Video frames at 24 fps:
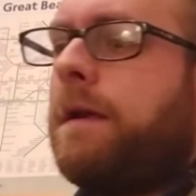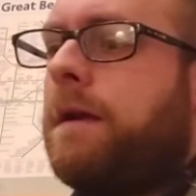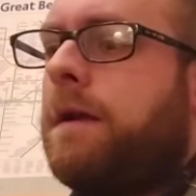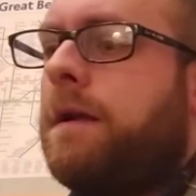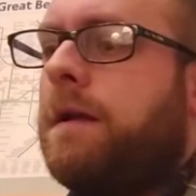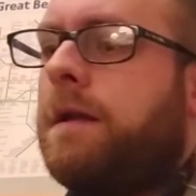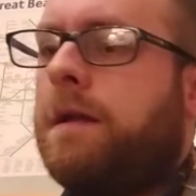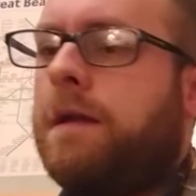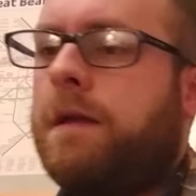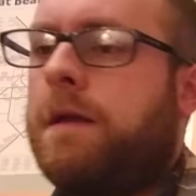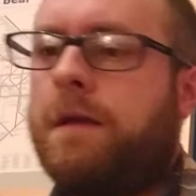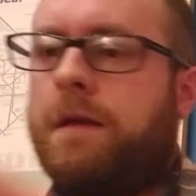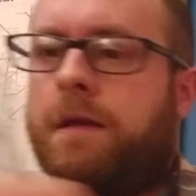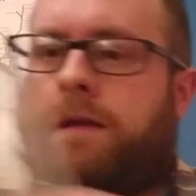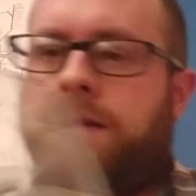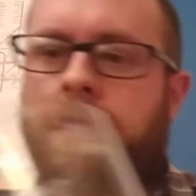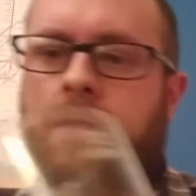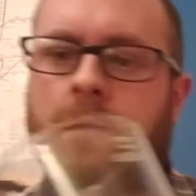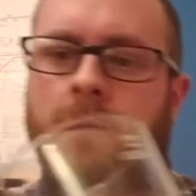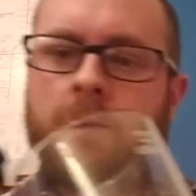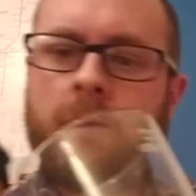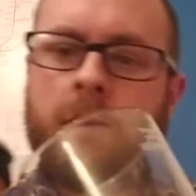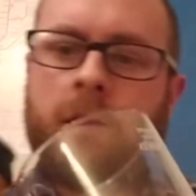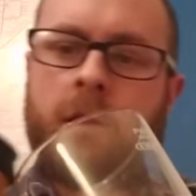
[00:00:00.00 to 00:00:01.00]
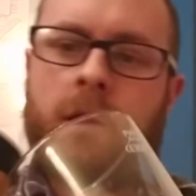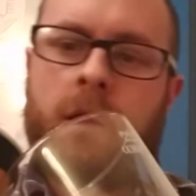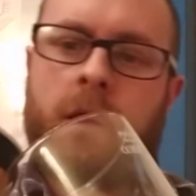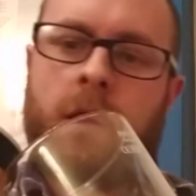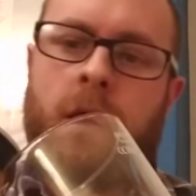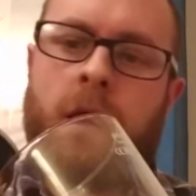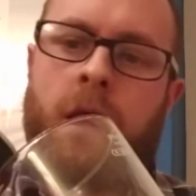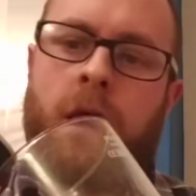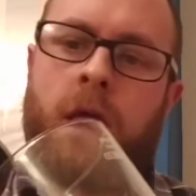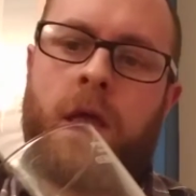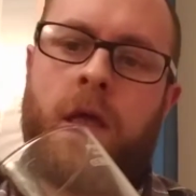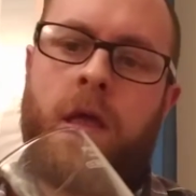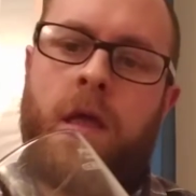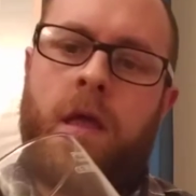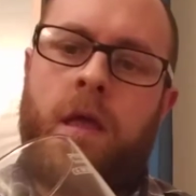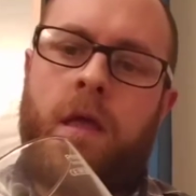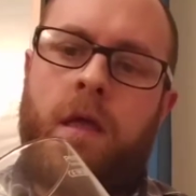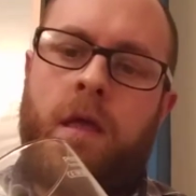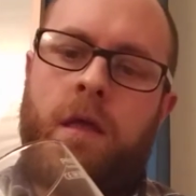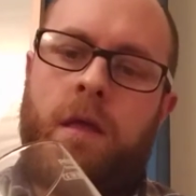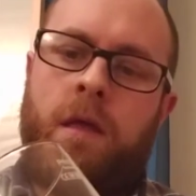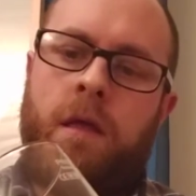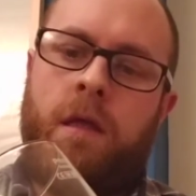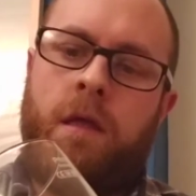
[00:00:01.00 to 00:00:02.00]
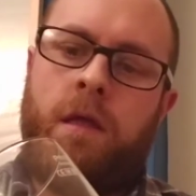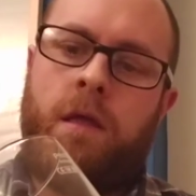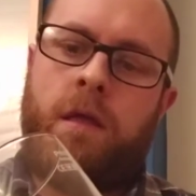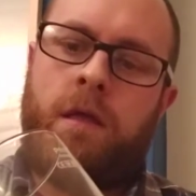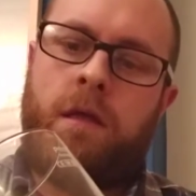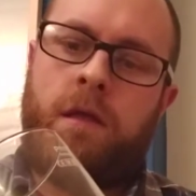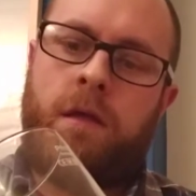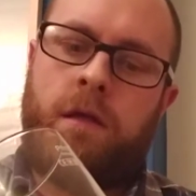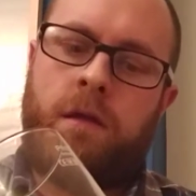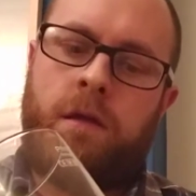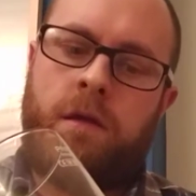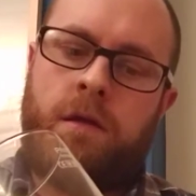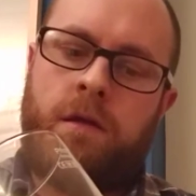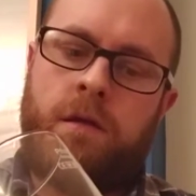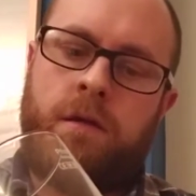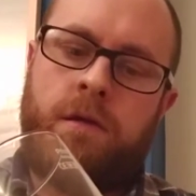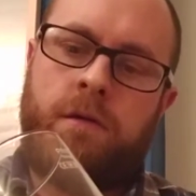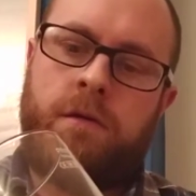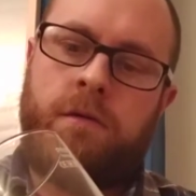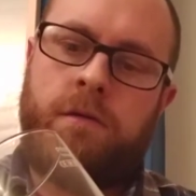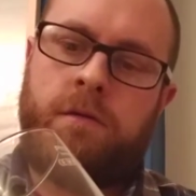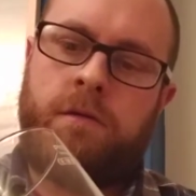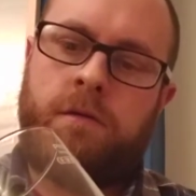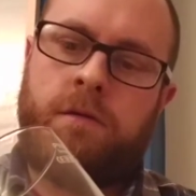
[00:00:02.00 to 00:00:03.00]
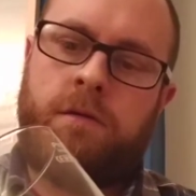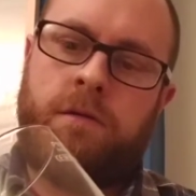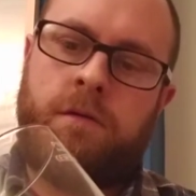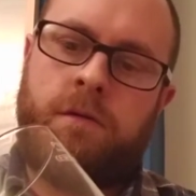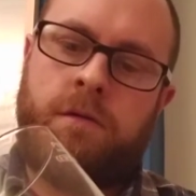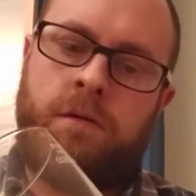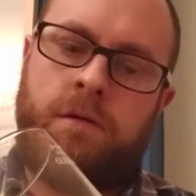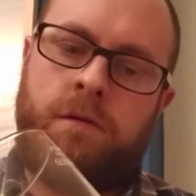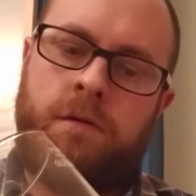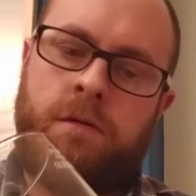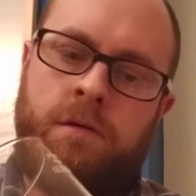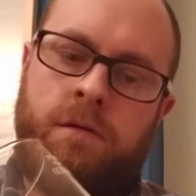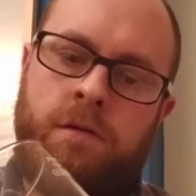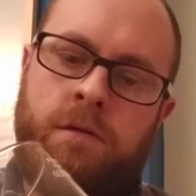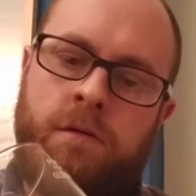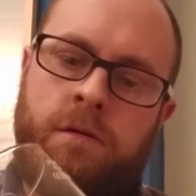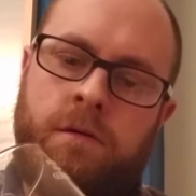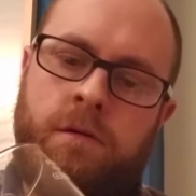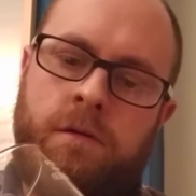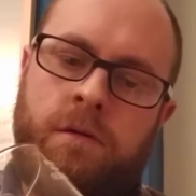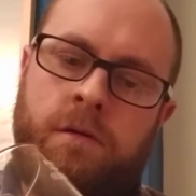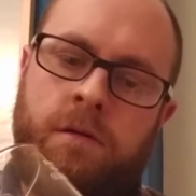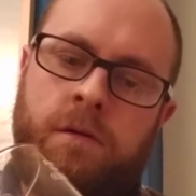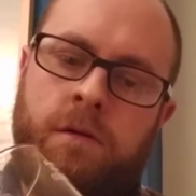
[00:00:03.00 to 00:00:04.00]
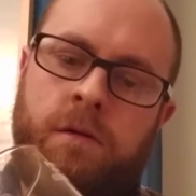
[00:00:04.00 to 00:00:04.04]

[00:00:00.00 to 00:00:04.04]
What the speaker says: [no speech]